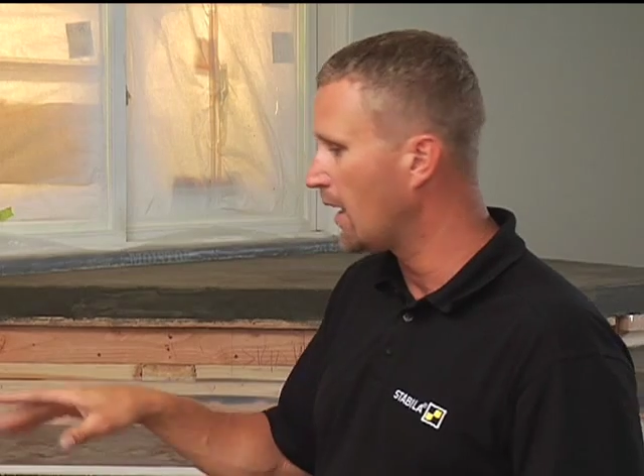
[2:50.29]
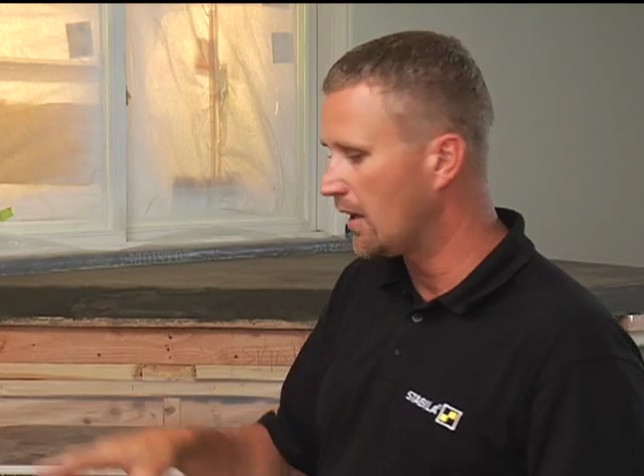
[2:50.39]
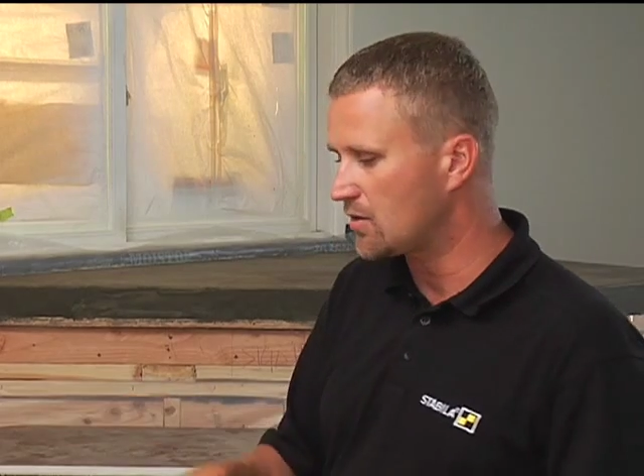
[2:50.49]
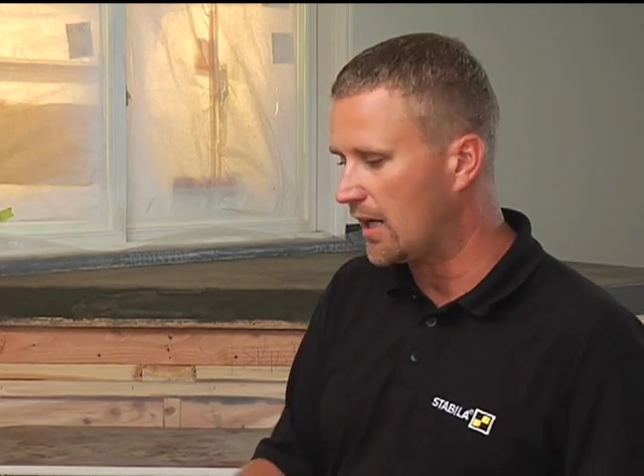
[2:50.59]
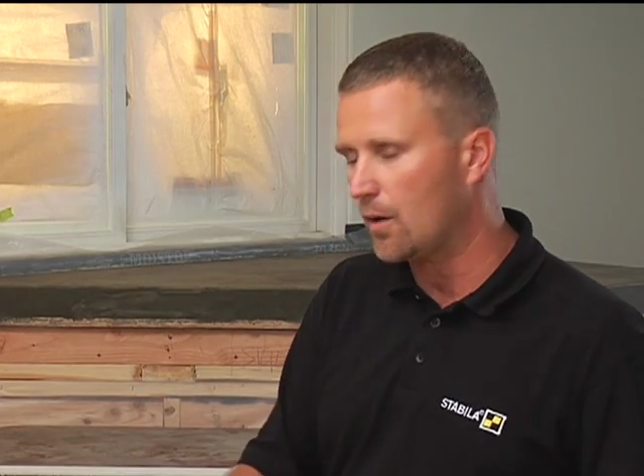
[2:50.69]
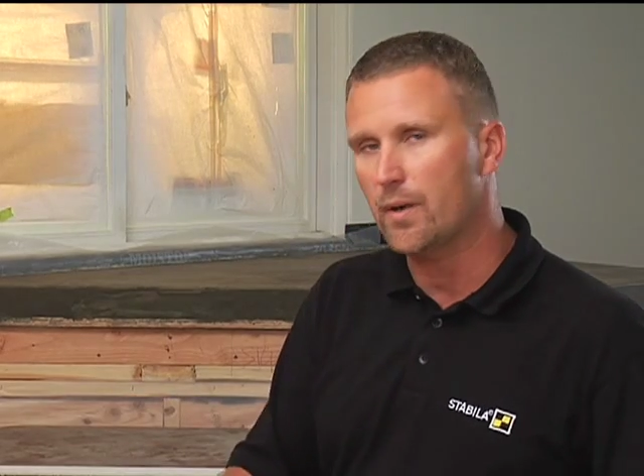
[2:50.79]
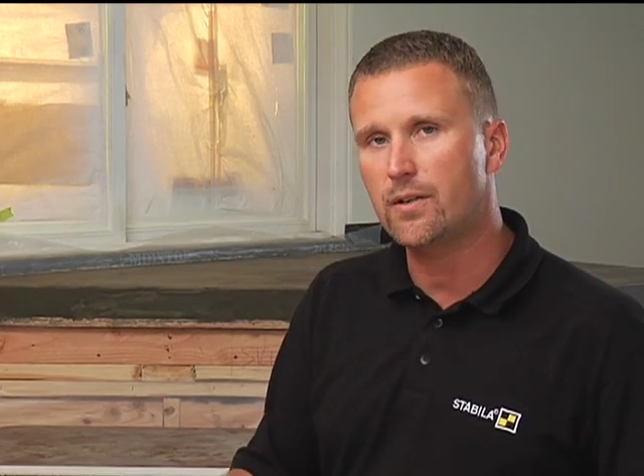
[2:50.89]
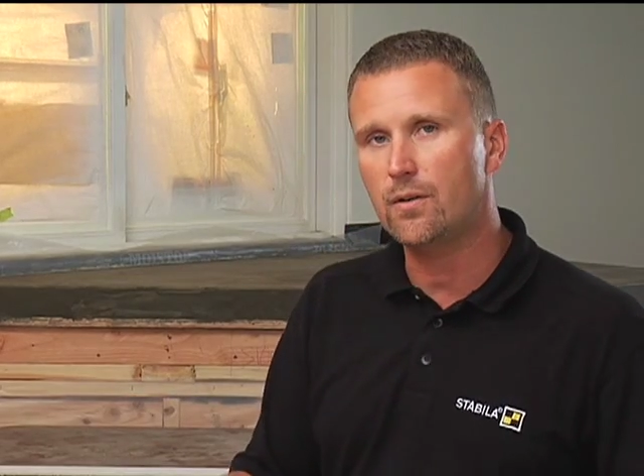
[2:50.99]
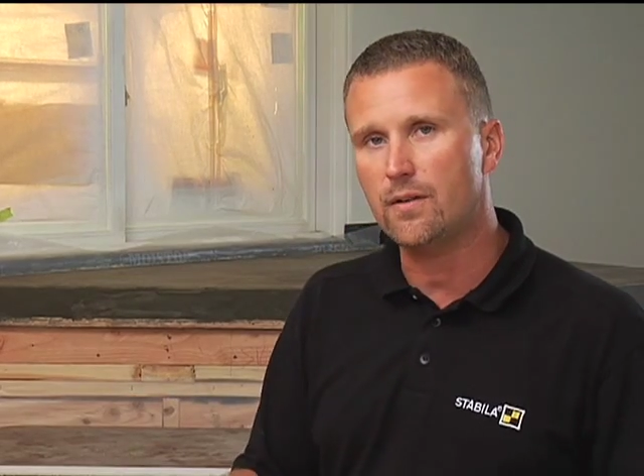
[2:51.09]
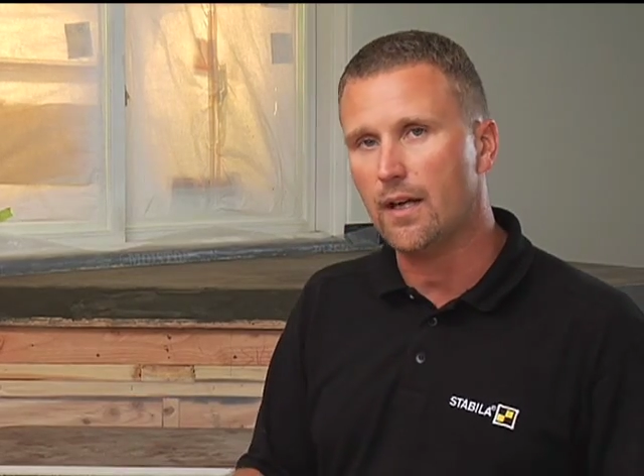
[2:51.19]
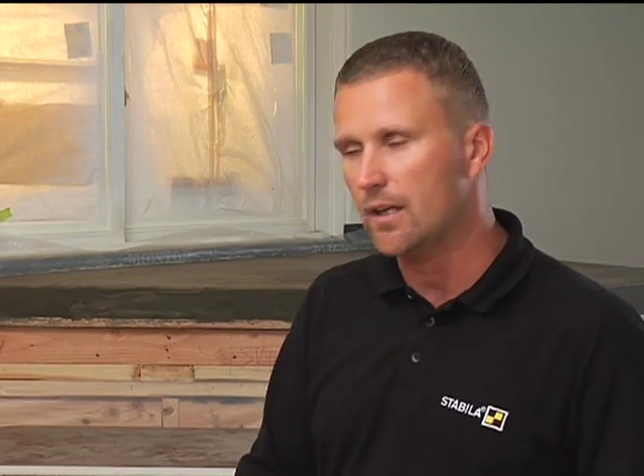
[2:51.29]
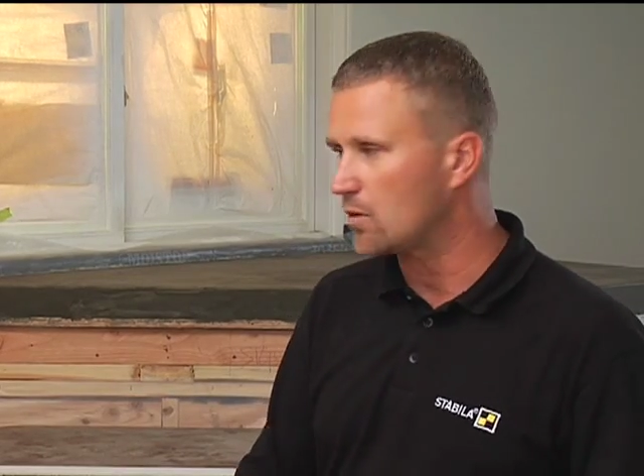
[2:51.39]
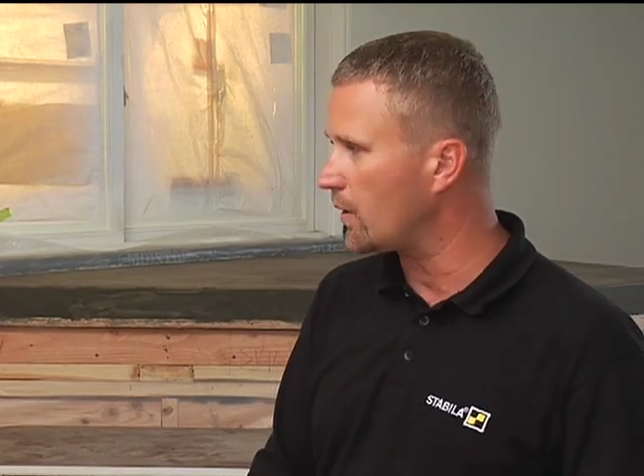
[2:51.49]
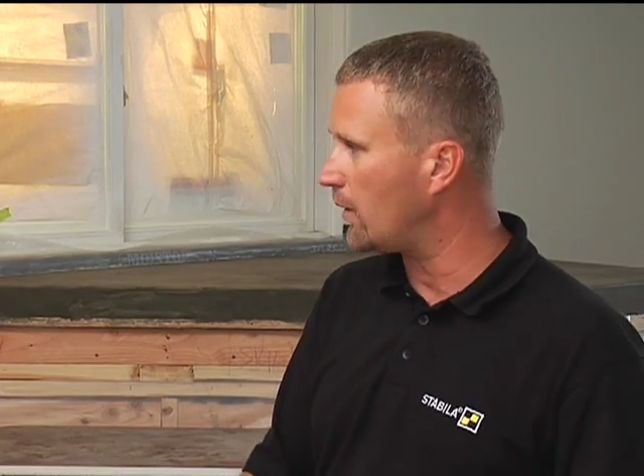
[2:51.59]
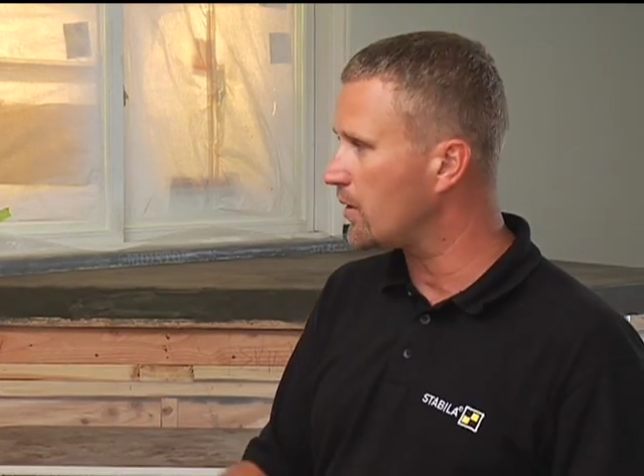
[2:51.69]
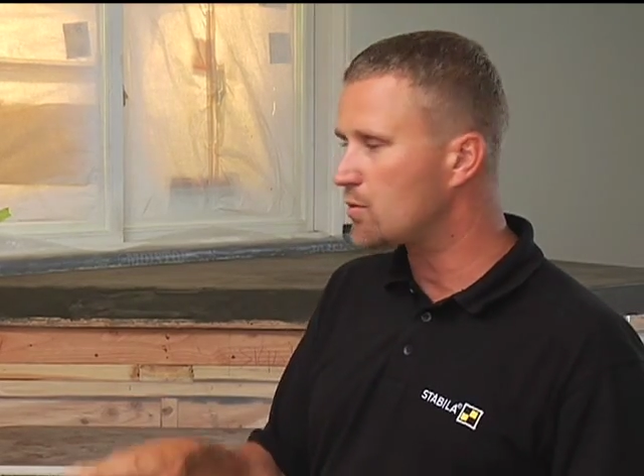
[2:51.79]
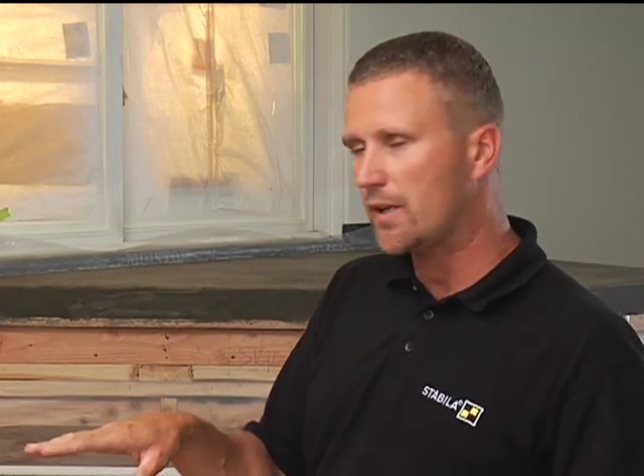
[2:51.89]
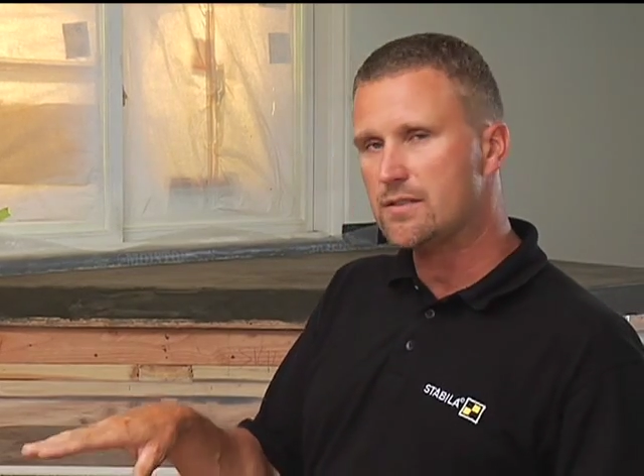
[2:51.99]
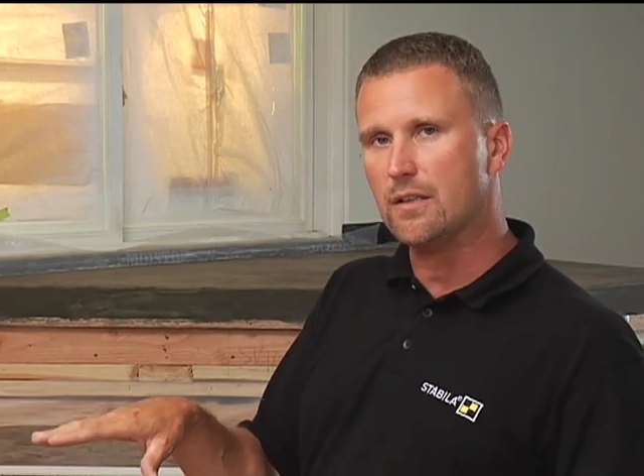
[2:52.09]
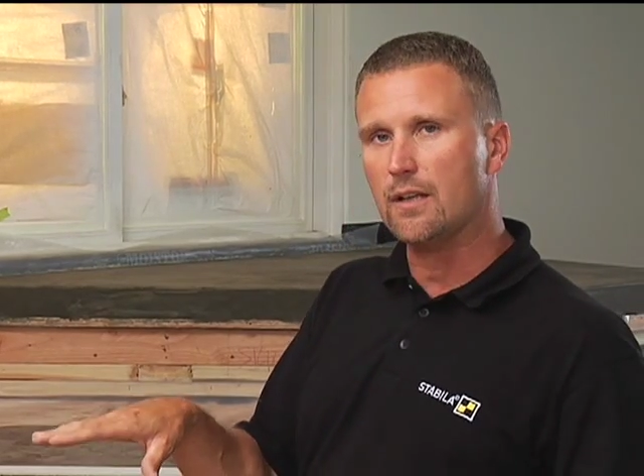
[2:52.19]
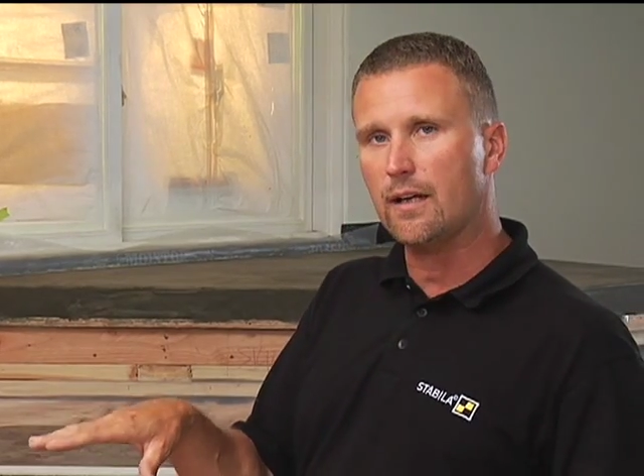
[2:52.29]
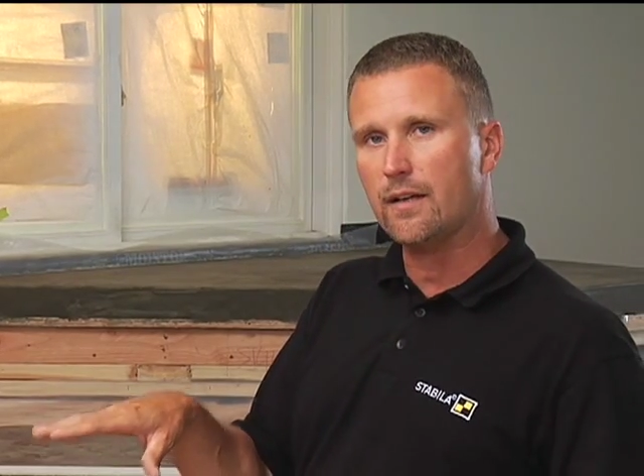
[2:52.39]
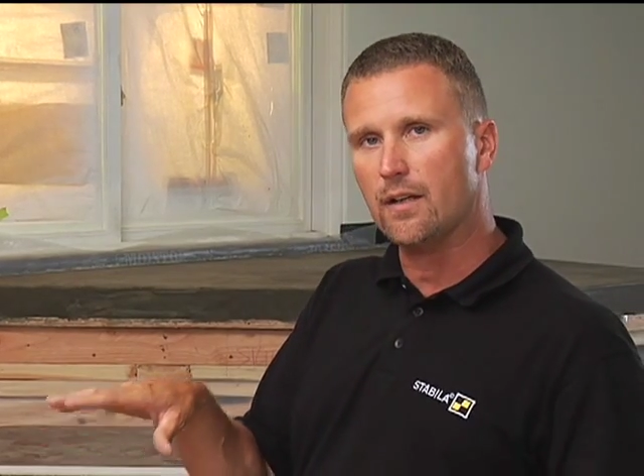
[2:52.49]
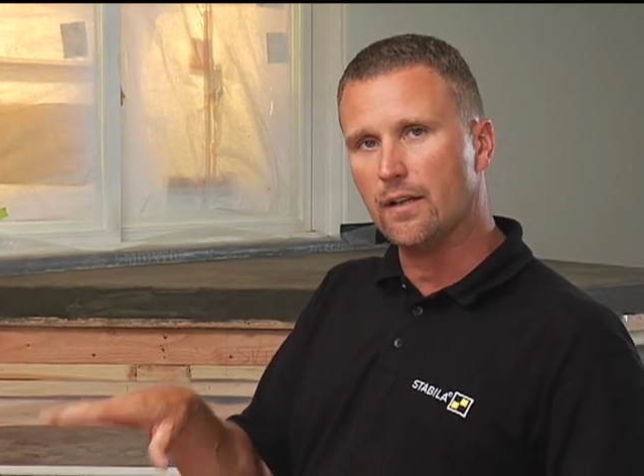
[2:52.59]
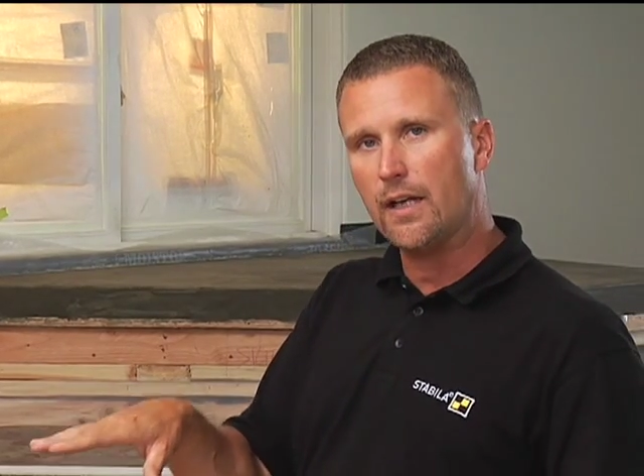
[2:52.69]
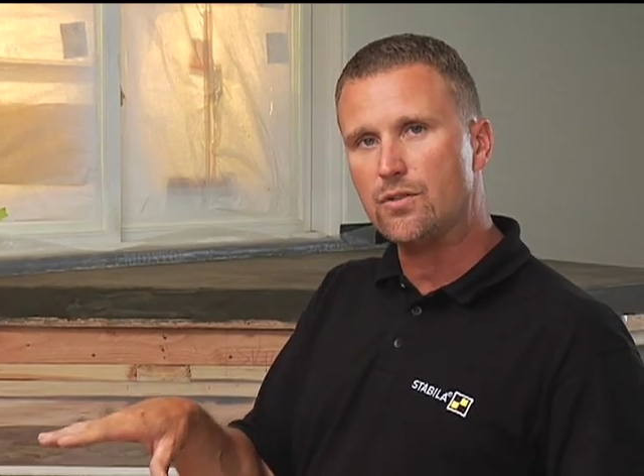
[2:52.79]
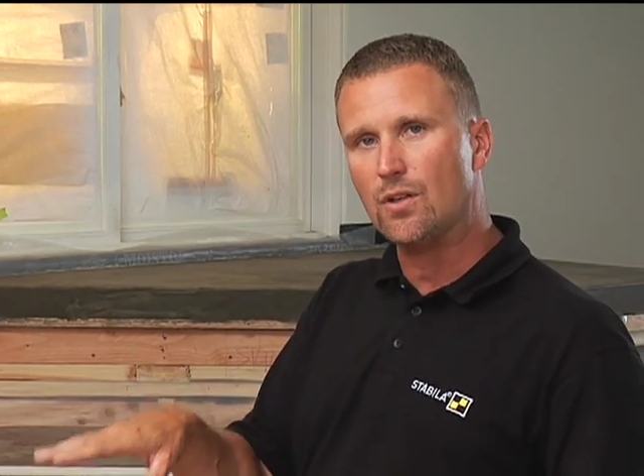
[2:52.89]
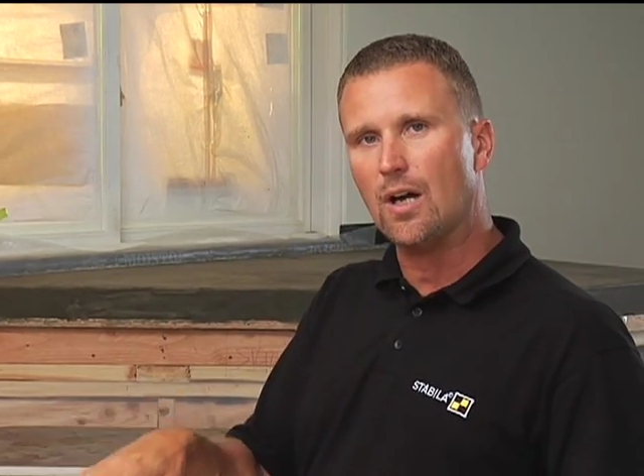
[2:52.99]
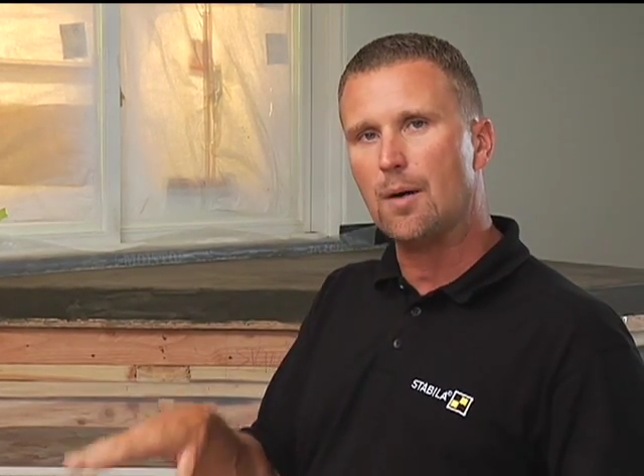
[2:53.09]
So how we do that is we always raise the laser